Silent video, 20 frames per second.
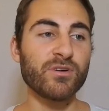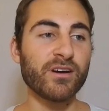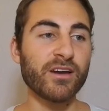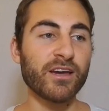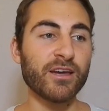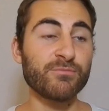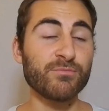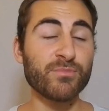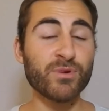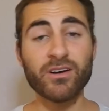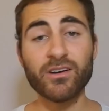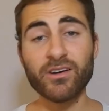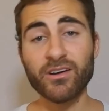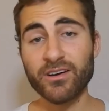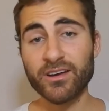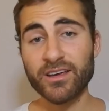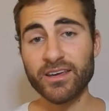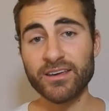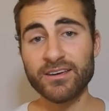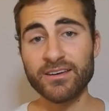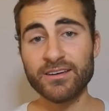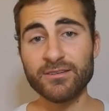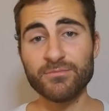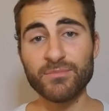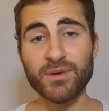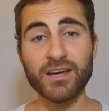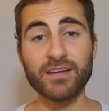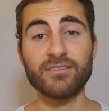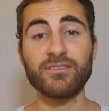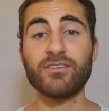at Burger King,
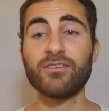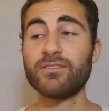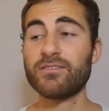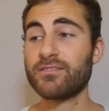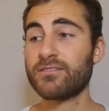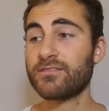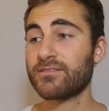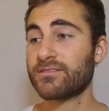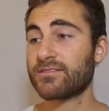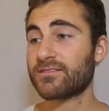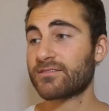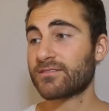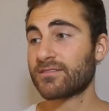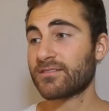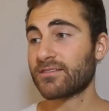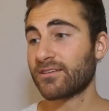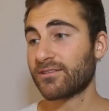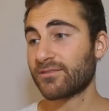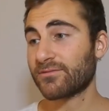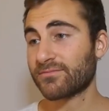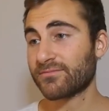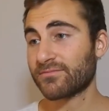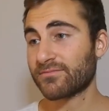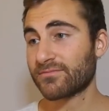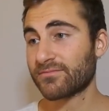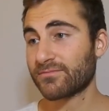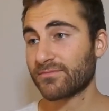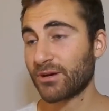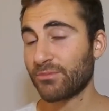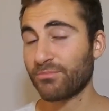McDonald's,
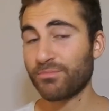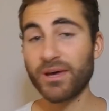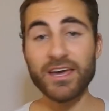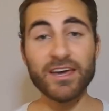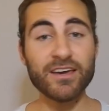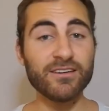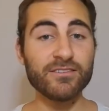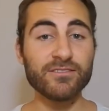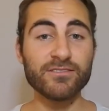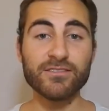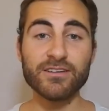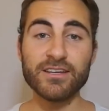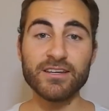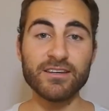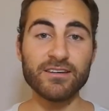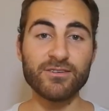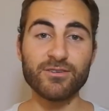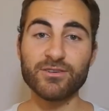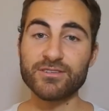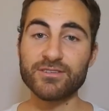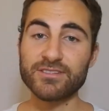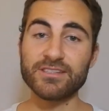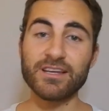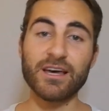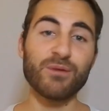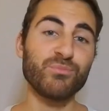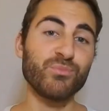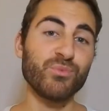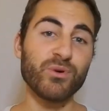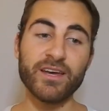a bakery, or
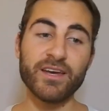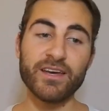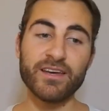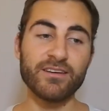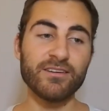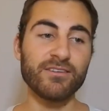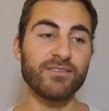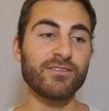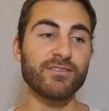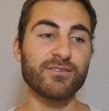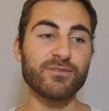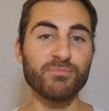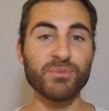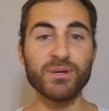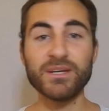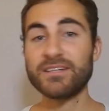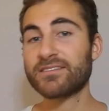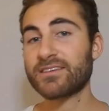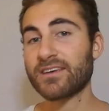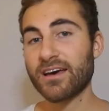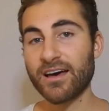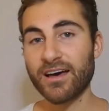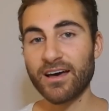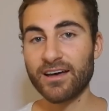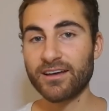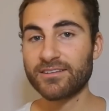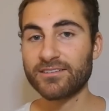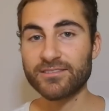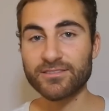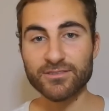Subway, or Pizza
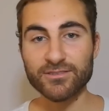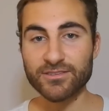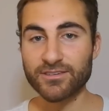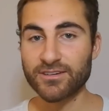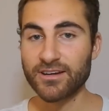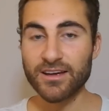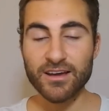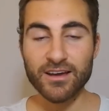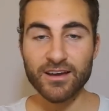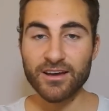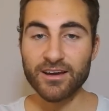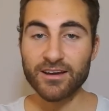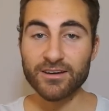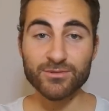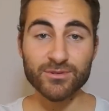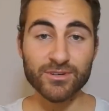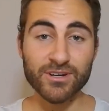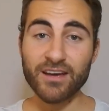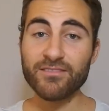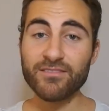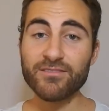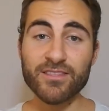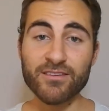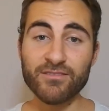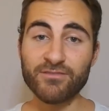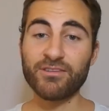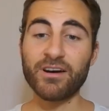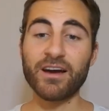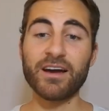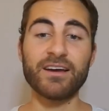Hut, or whatever the
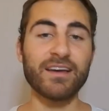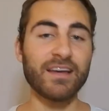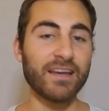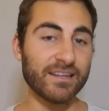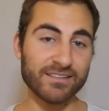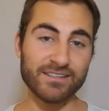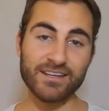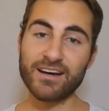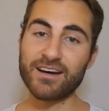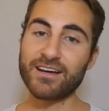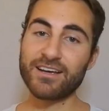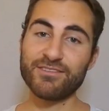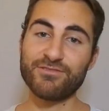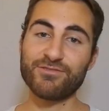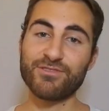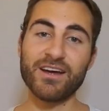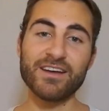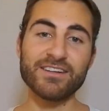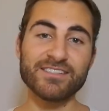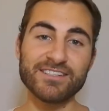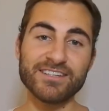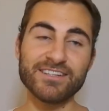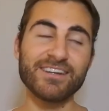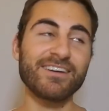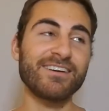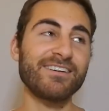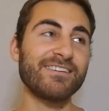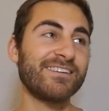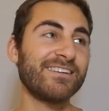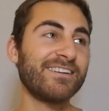fuck, Kentucky Fried
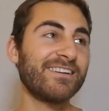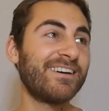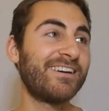Chicken.